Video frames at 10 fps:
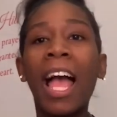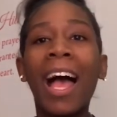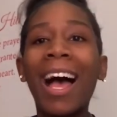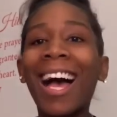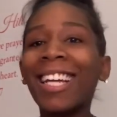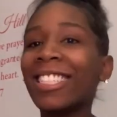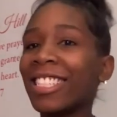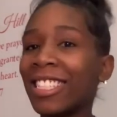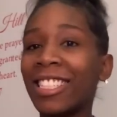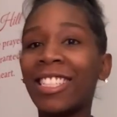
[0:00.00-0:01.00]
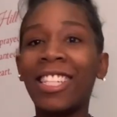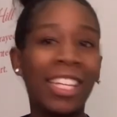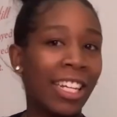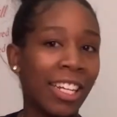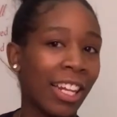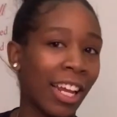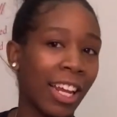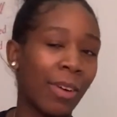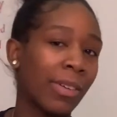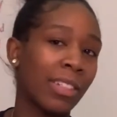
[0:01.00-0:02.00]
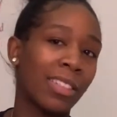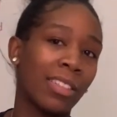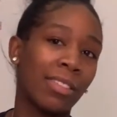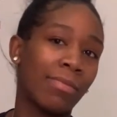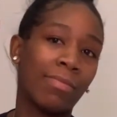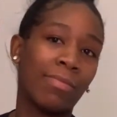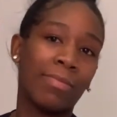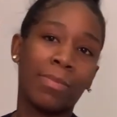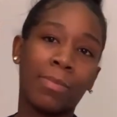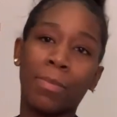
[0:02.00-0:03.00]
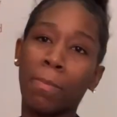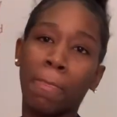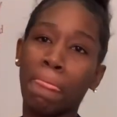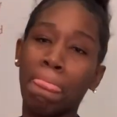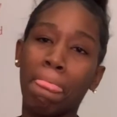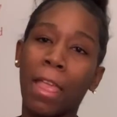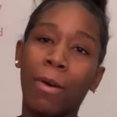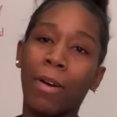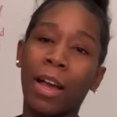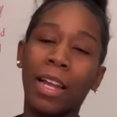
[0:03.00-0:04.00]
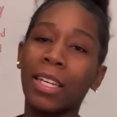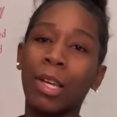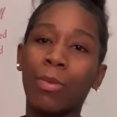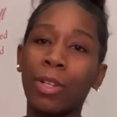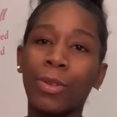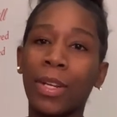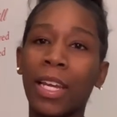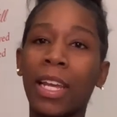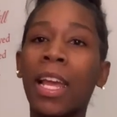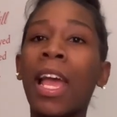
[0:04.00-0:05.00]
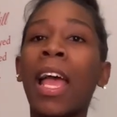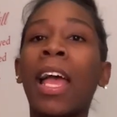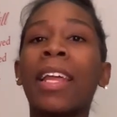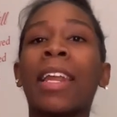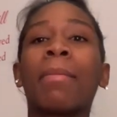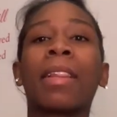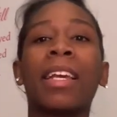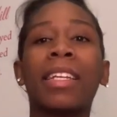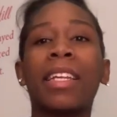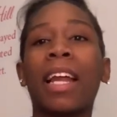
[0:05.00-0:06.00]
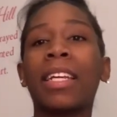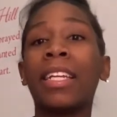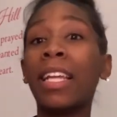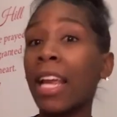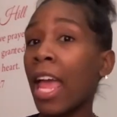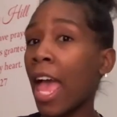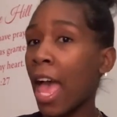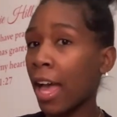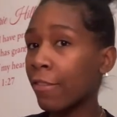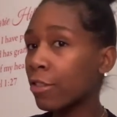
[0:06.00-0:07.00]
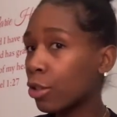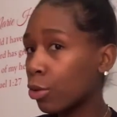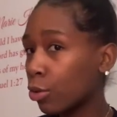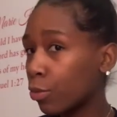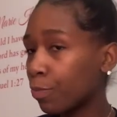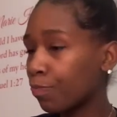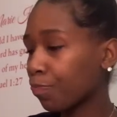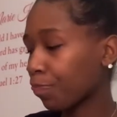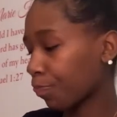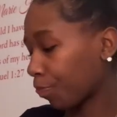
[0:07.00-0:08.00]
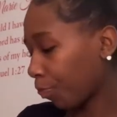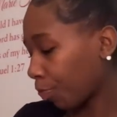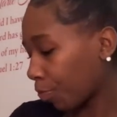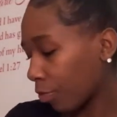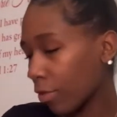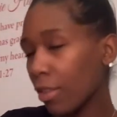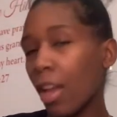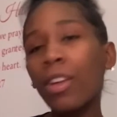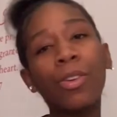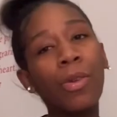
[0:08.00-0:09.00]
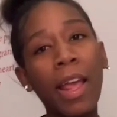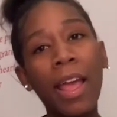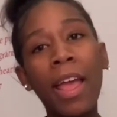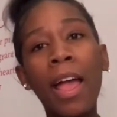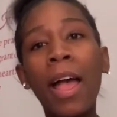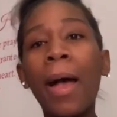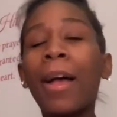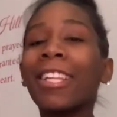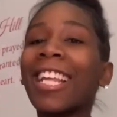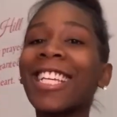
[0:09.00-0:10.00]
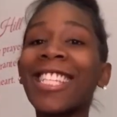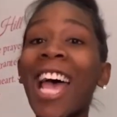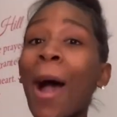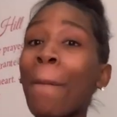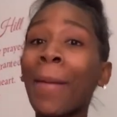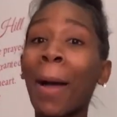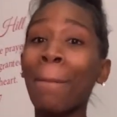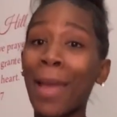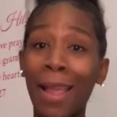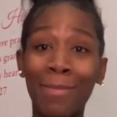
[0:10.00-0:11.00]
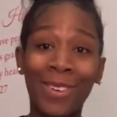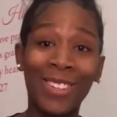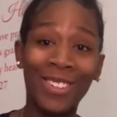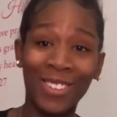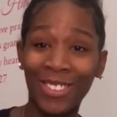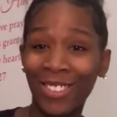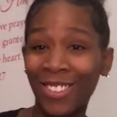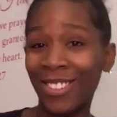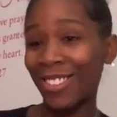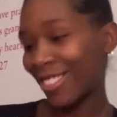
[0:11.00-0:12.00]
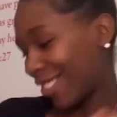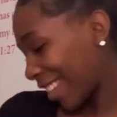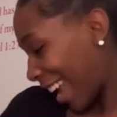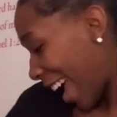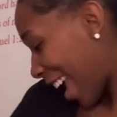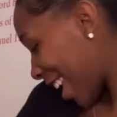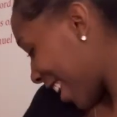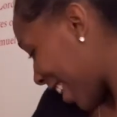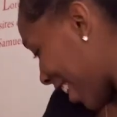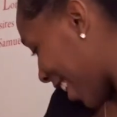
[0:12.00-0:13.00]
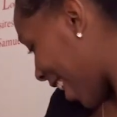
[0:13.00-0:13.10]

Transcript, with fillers: I just didn't. Like, I wasn't. Mm -mm. I, I didn't want to do that. And I'm glad that I didn't have to do that. That's how my baby girl got here.